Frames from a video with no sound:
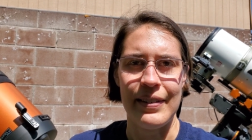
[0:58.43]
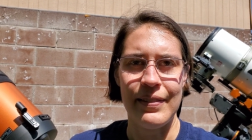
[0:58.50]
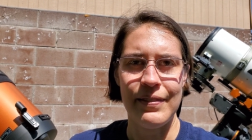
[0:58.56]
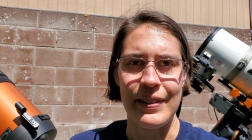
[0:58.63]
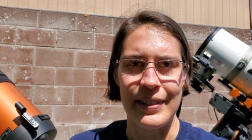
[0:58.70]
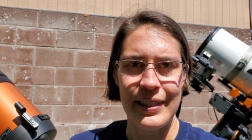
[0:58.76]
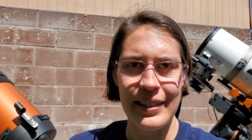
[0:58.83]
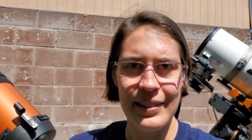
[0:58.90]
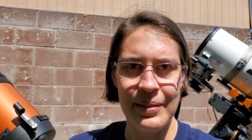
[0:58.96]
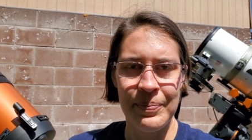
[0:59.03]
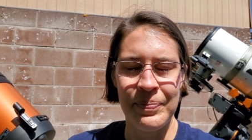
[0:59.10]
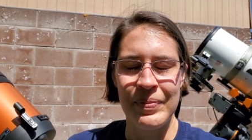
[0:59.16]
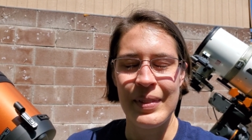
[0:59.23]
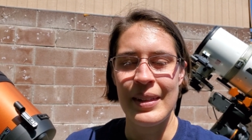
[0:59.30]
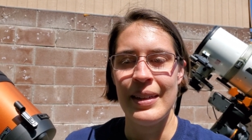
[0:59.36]
physics.
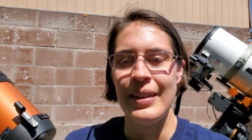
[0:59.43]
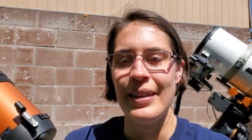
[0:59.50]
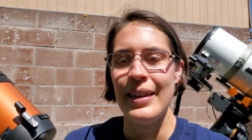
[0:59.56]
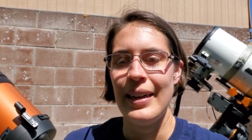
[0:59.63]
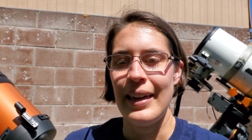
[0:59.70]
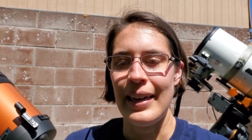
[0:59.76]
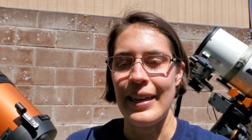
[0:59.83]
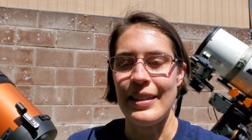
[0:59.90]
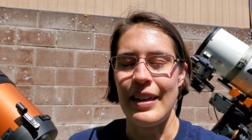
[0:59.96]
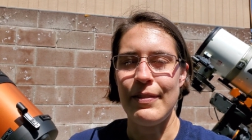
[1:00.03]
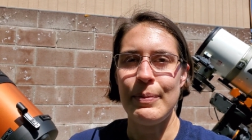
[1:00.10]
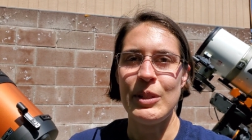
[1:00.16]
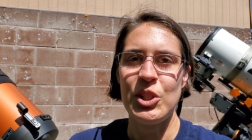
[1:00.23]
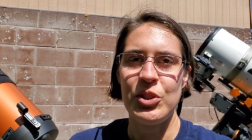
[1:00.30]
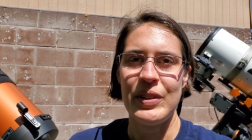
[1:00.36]
And I've
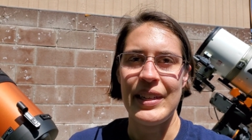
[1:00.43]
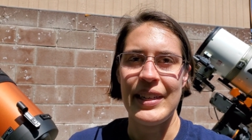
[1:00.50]
been doing